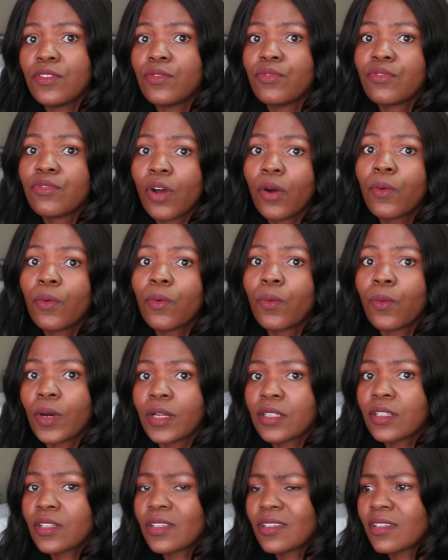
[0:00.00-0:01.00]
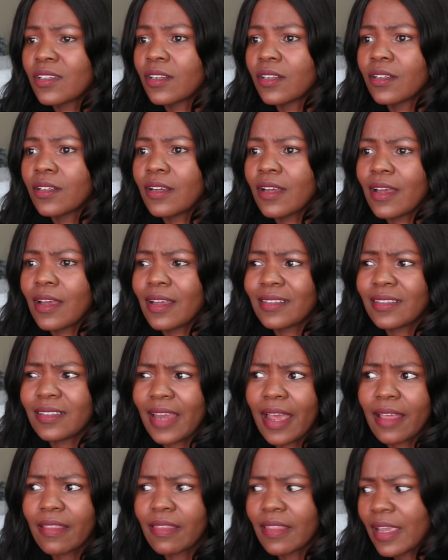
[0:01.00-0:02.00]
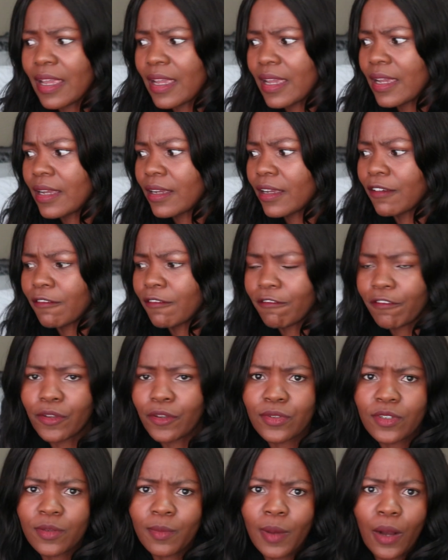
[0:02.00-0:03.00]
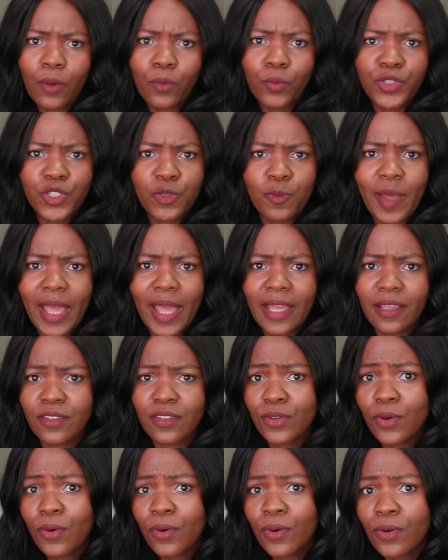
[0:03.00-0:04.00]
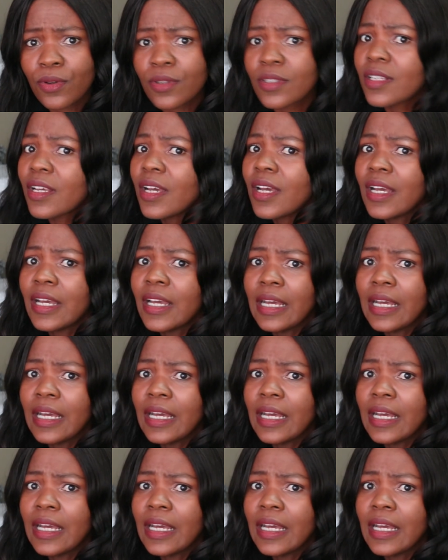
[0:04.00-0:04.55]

You don't want to stand there confused about which bag is yours.